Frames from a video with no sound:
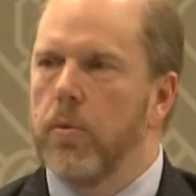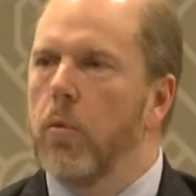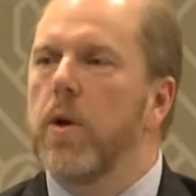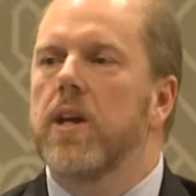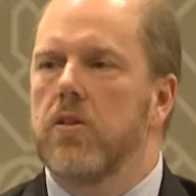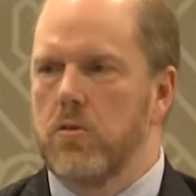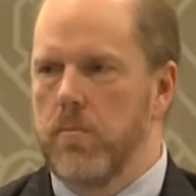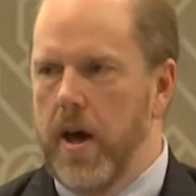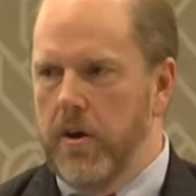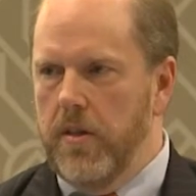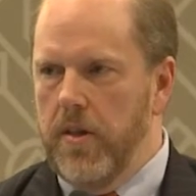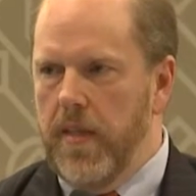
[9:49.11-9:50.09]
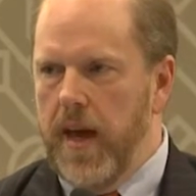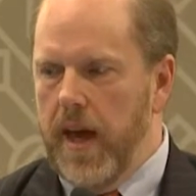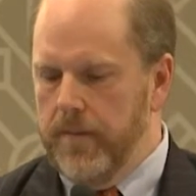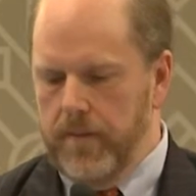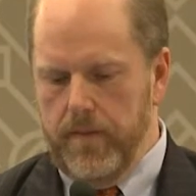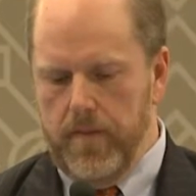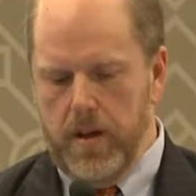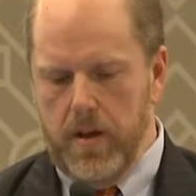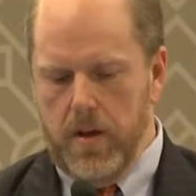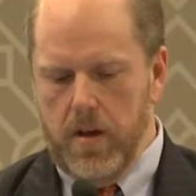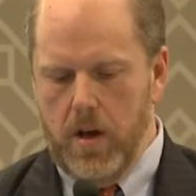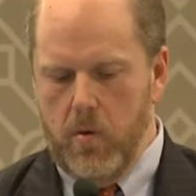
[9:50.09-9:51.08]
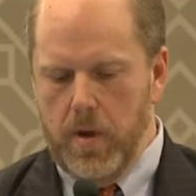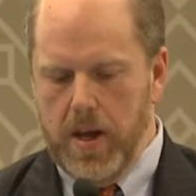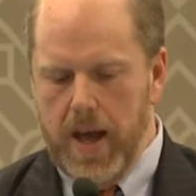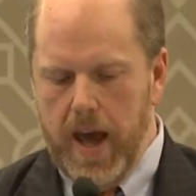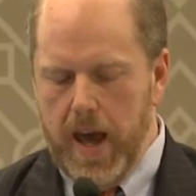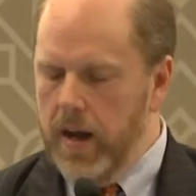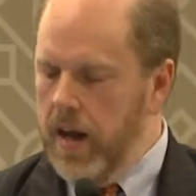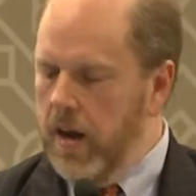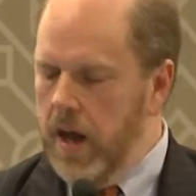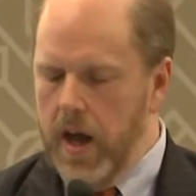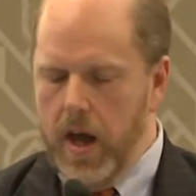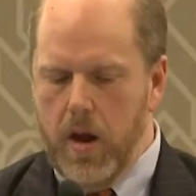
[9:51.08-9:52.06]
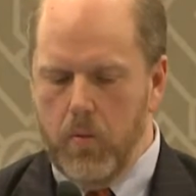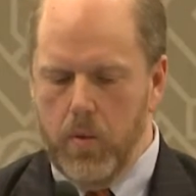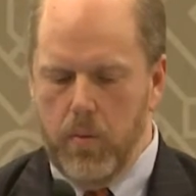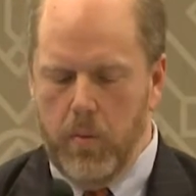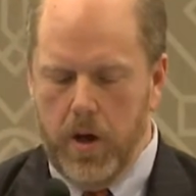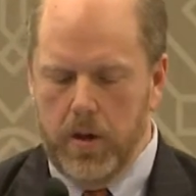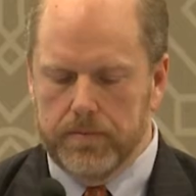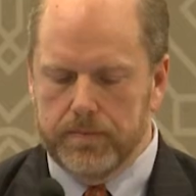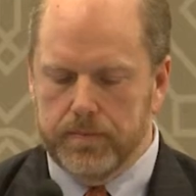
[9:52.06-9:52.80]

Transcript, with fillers: but we can do better than that. Uh, we can and, and, we will.